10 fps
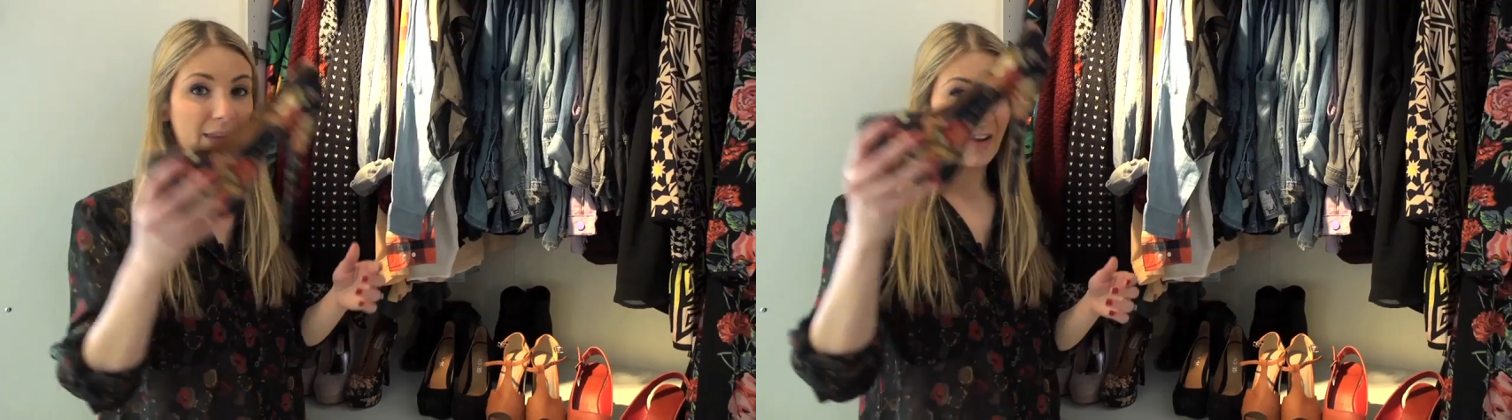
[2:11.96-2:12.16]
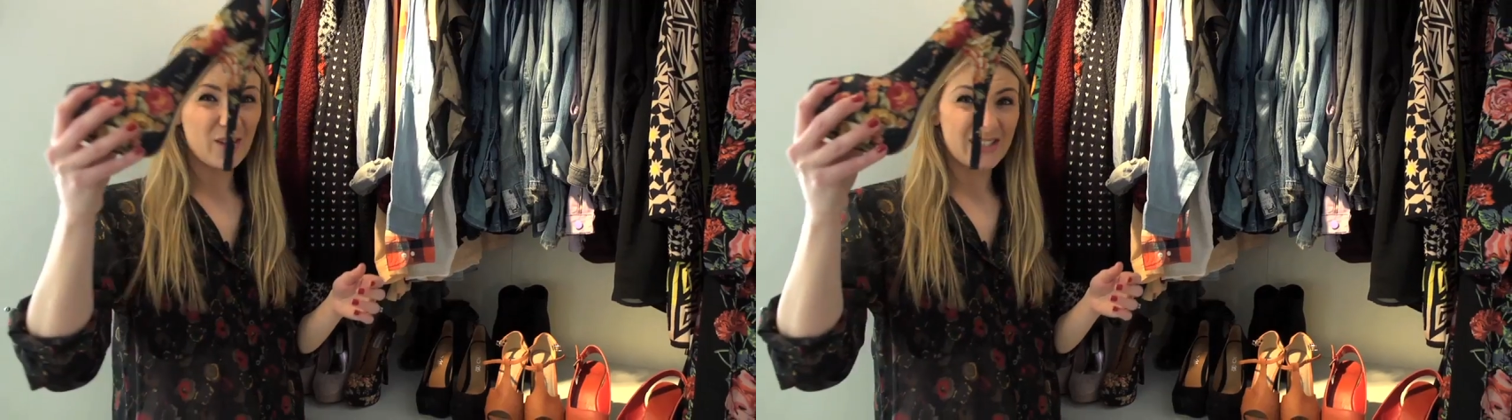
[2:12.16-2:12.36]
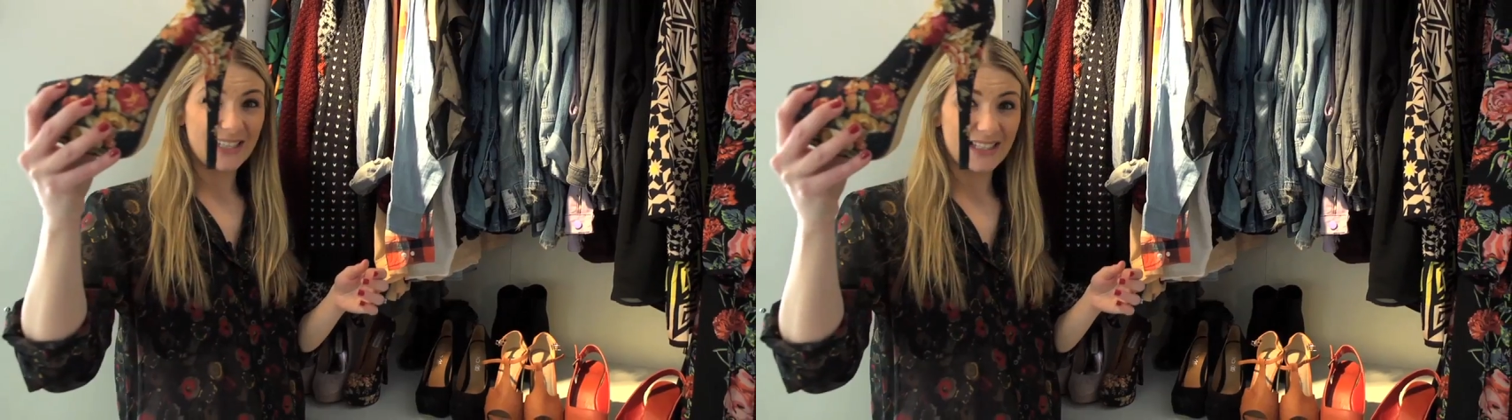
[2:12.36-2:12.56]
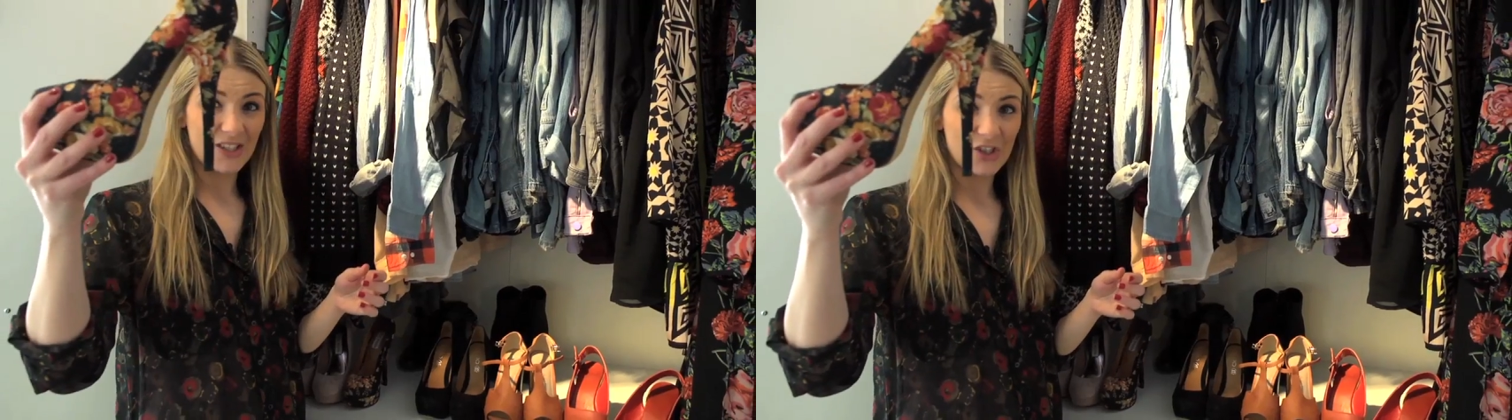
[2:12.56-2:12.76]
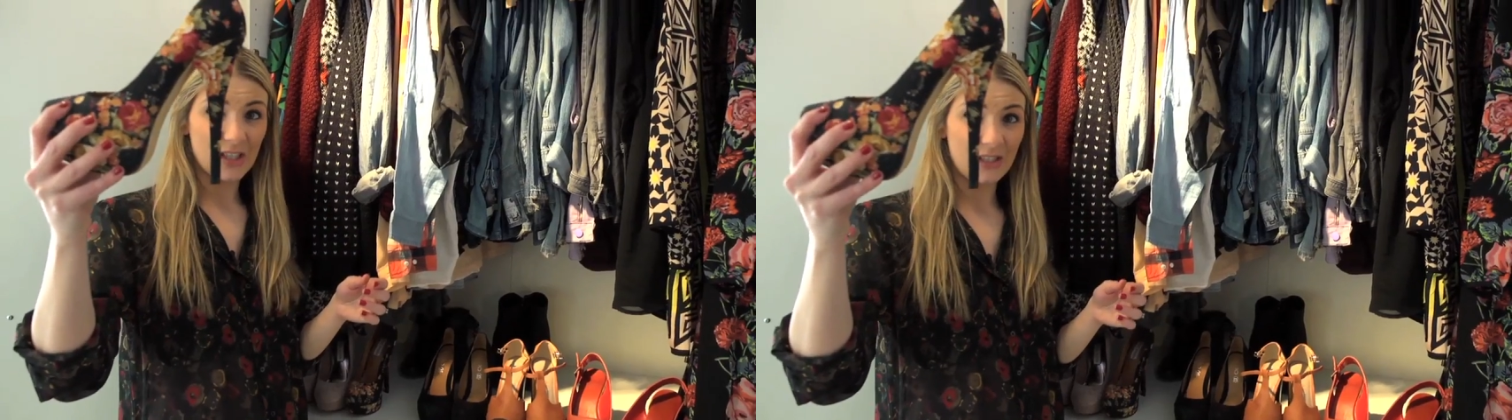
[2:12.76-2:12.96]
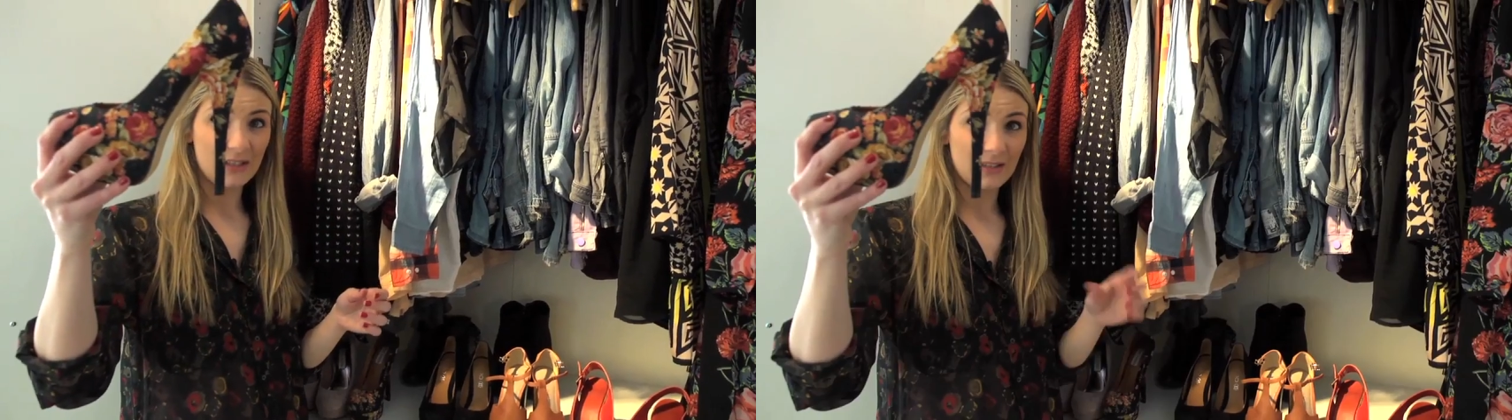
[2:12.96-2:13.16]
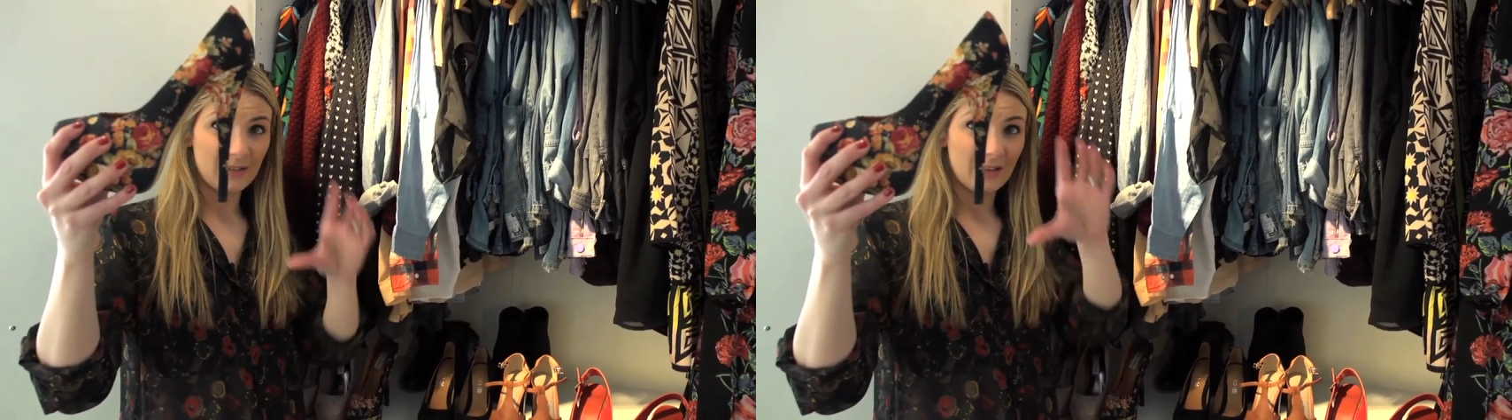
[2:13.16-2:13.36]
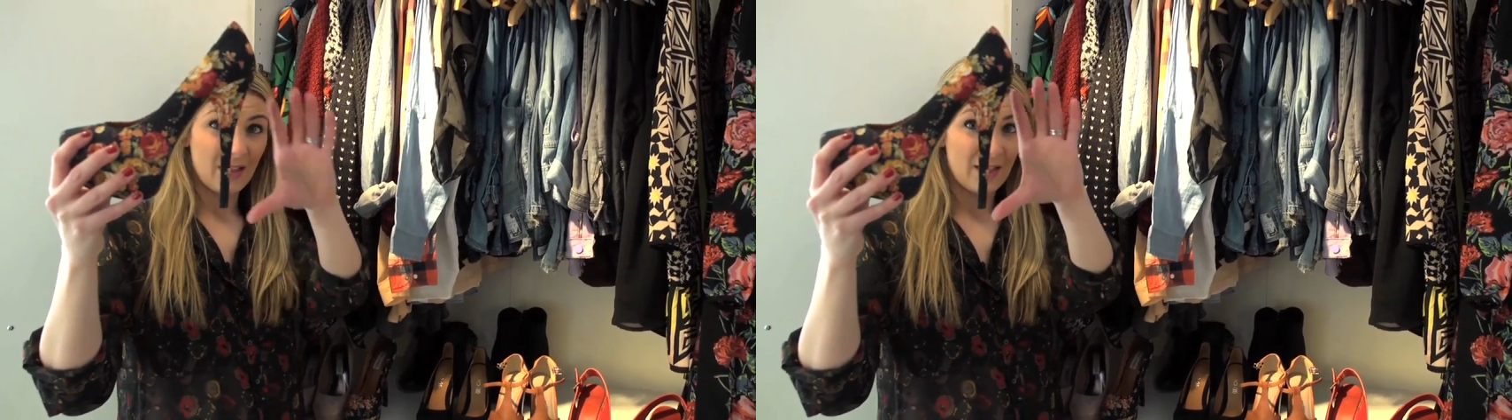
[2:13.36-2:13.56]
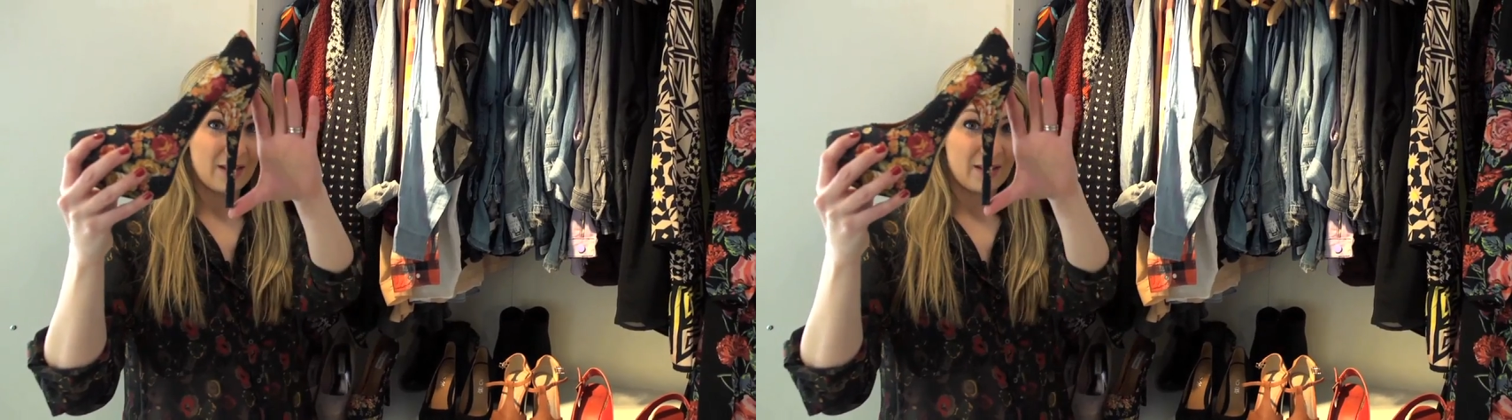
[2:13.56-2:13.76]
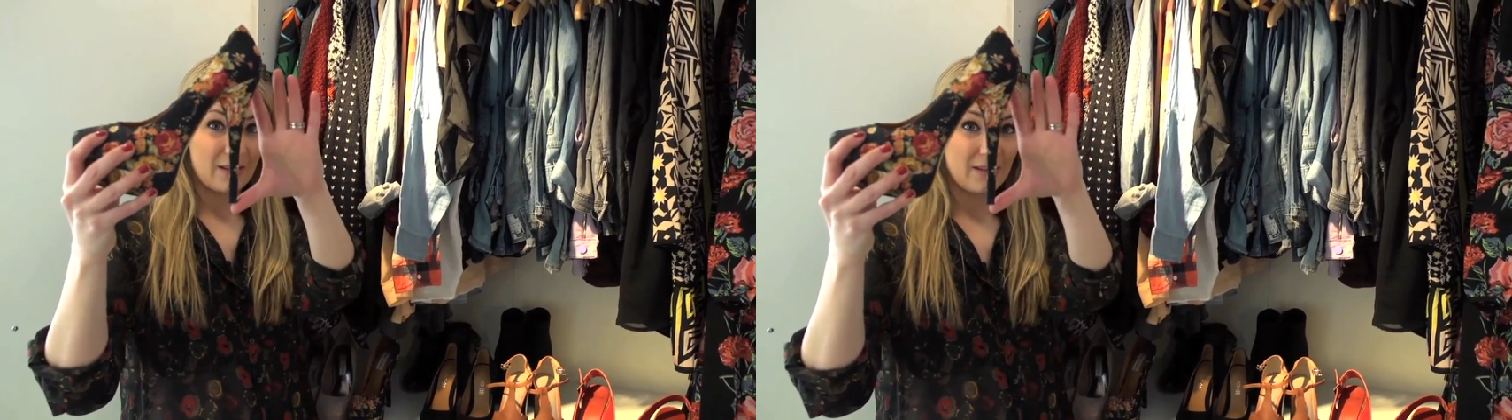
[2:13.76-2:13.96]
They are 6 inches.
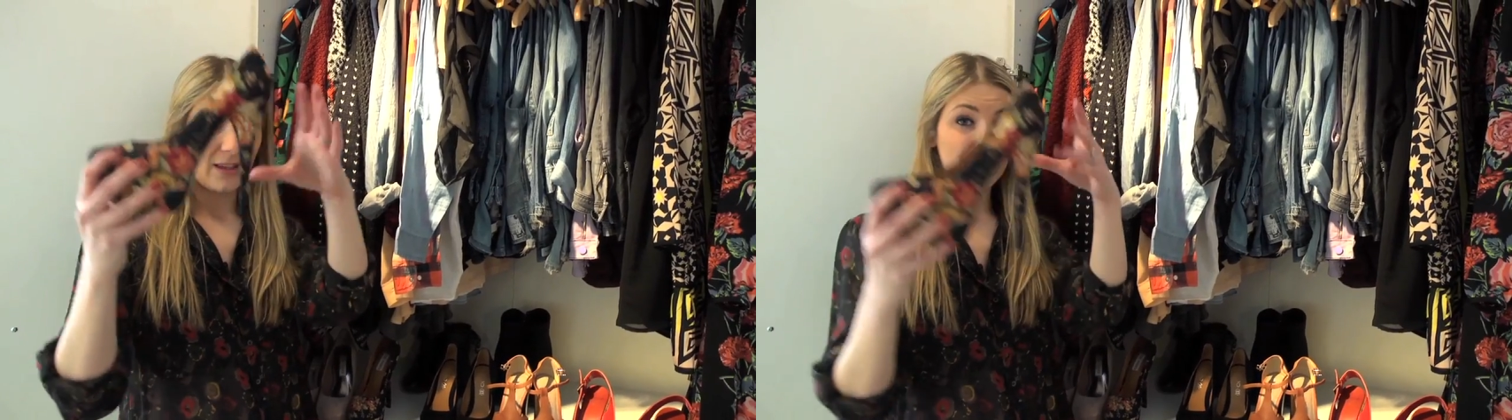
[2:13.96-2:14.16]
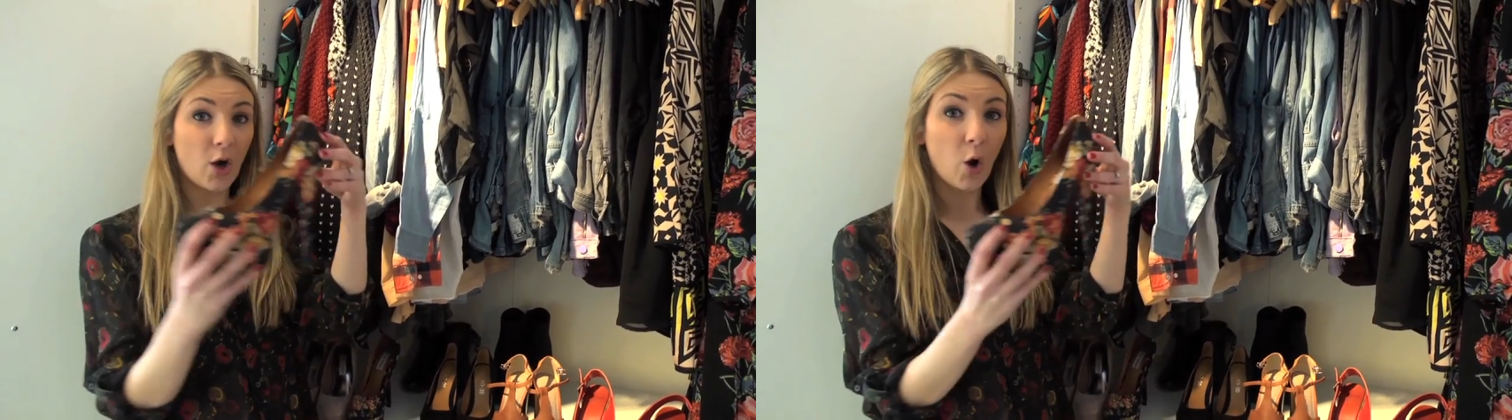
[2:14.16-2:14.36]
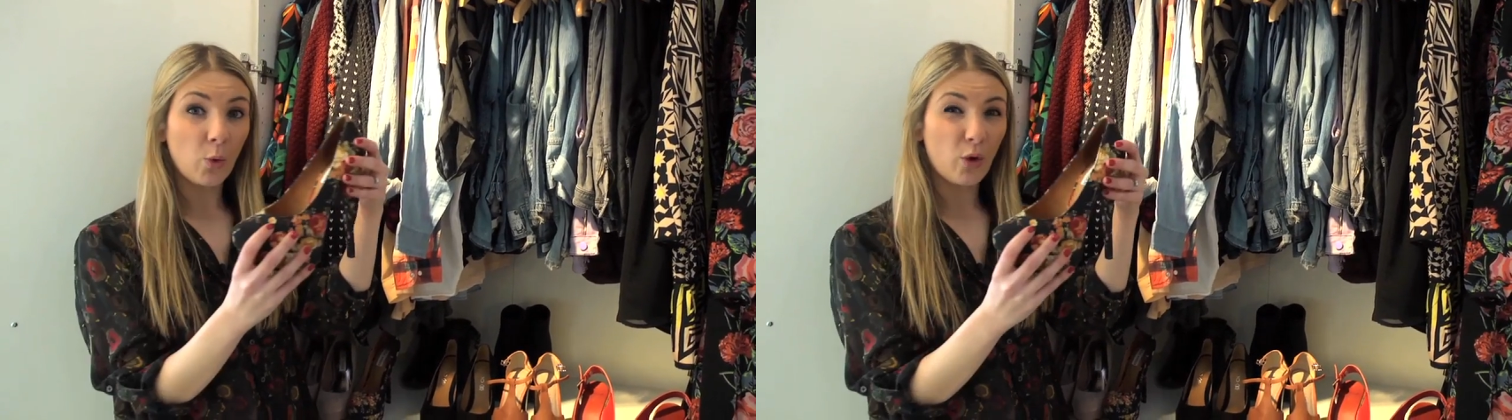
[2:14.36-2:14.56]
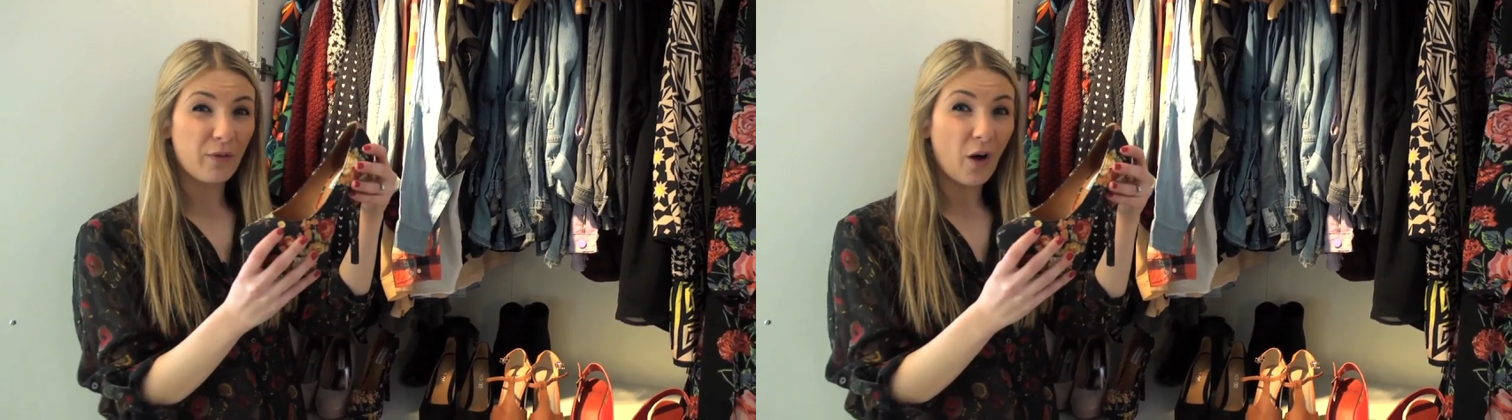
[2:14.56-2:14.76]
That's a whole lot of